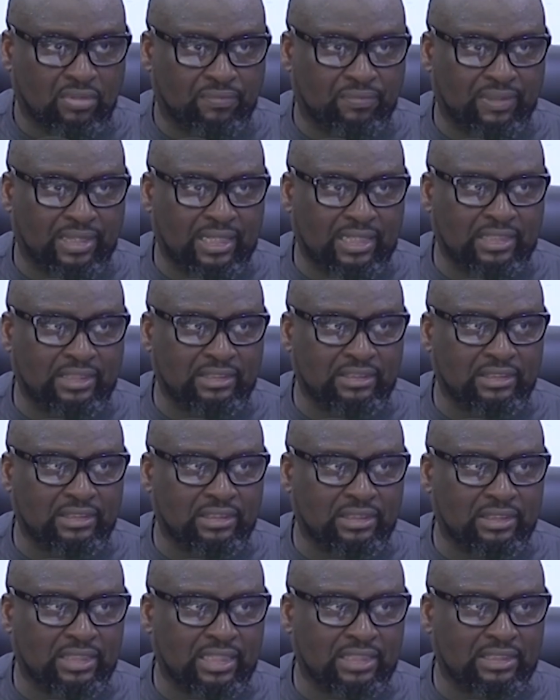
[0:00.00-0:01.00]
land
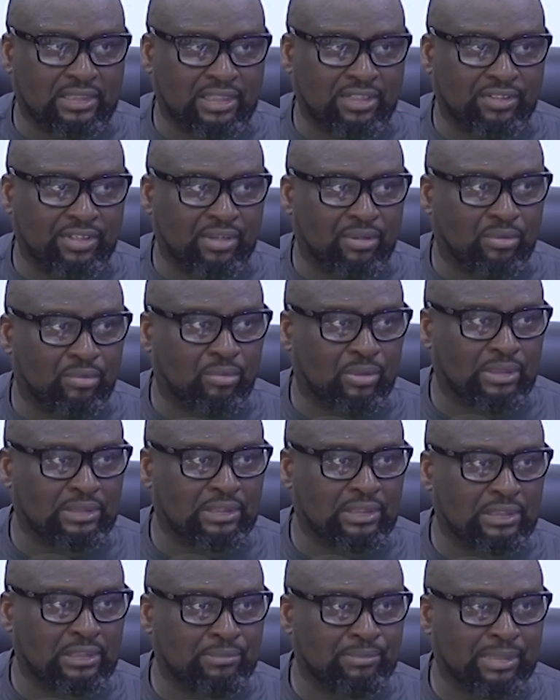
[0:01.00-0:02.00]
in that area once the
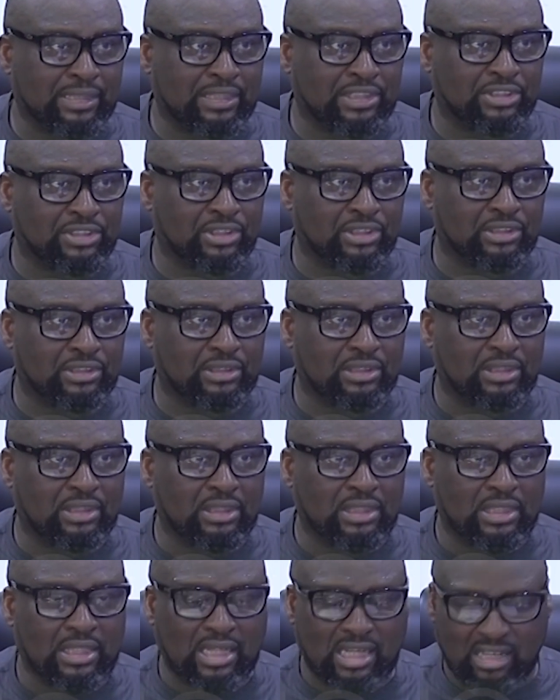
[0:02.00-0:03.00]
demarcations
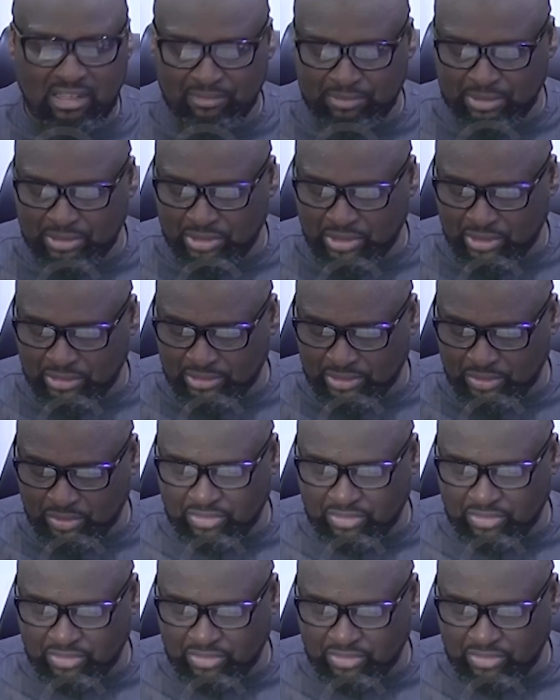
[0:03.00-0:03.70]
have been done. So